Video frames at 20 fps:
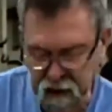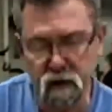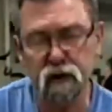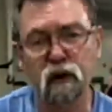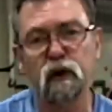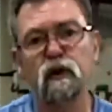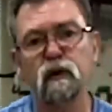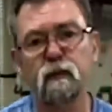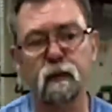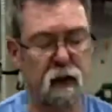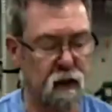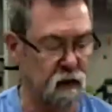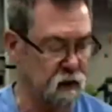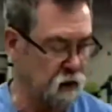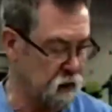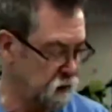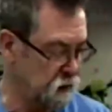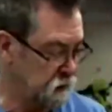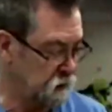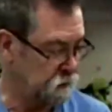to get a
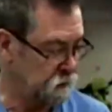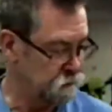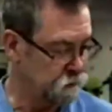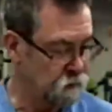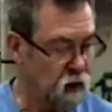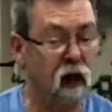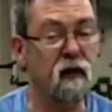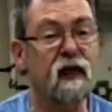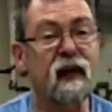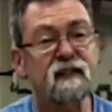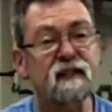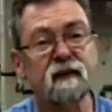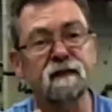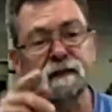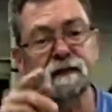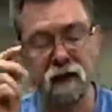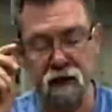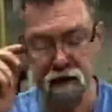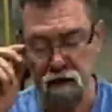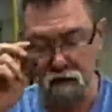toothbrush, I think. Oh, that's
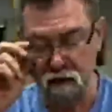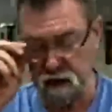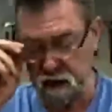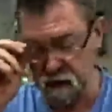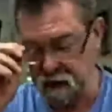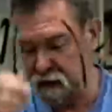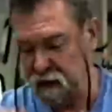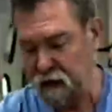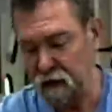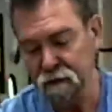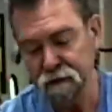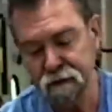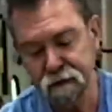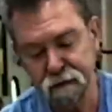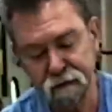an interesting thing.